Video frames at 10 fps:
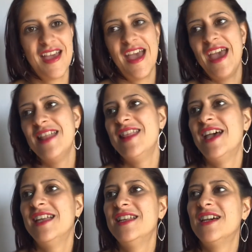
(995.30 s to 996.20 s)
And
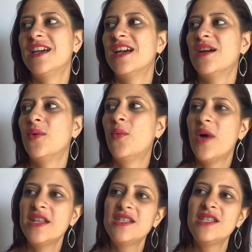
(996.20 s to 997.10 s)
then
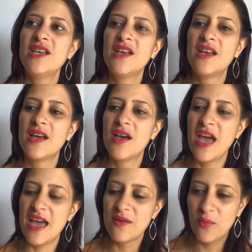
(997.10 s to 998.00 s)
once
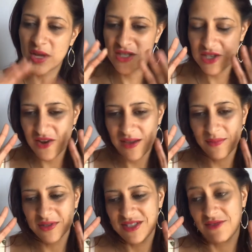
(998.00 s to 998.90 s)
once you're
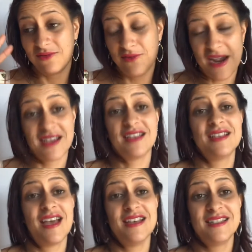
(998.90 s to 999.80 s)
able to
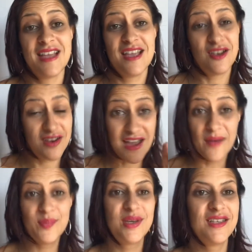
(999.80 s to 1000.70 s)
recognize that you're
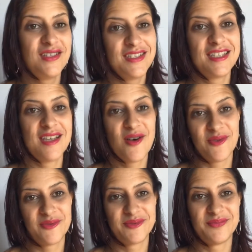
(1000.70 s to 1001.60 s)
not being
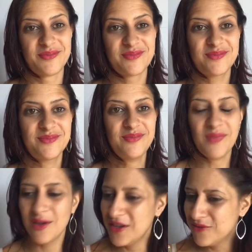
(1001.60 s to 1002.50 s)
yourself,
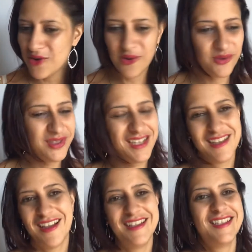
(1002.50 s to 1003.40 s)
if you're
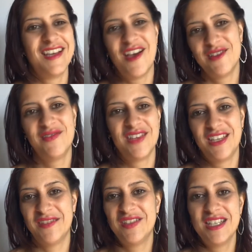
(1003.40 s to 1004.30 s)
holding on to
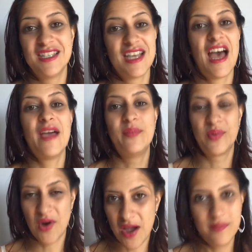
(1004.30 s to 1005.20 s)
unforgiveness, I
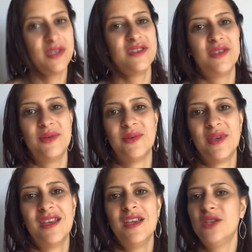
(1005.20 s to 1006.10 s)
promise you,
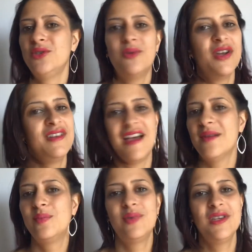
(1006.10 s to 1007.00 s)
you are
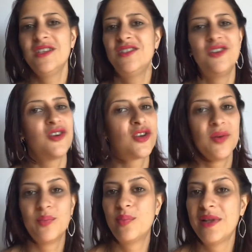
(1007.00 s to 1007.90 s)
not being your
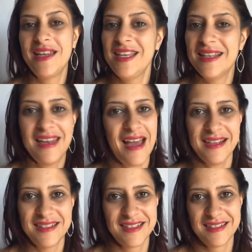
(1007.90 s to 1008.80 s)
complete
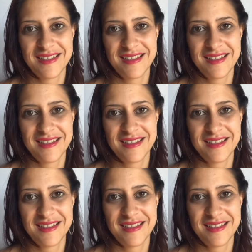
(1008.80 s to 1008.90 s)
light.